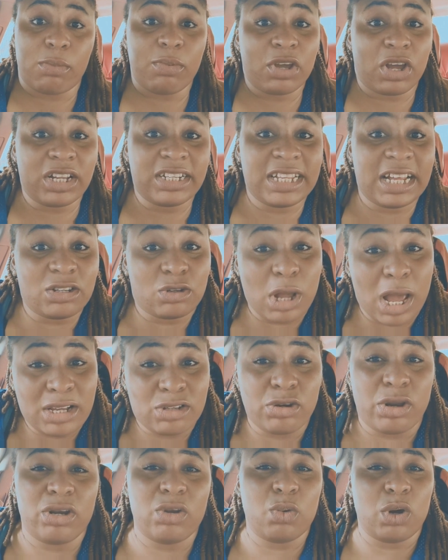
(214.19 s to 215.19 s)
because that's
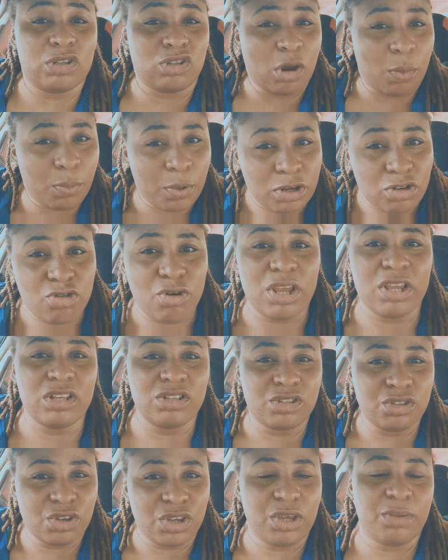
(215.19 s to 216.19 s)
actually what you're portraying
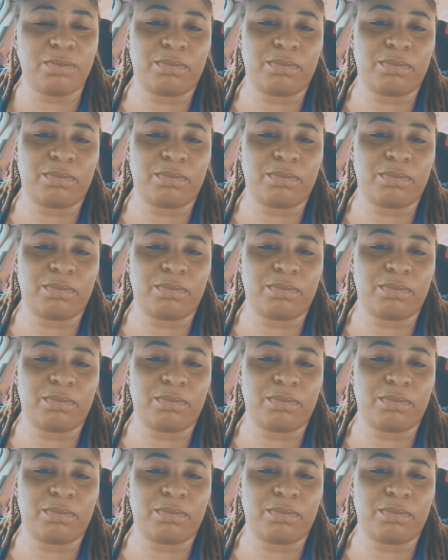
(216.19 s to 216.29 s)
to him.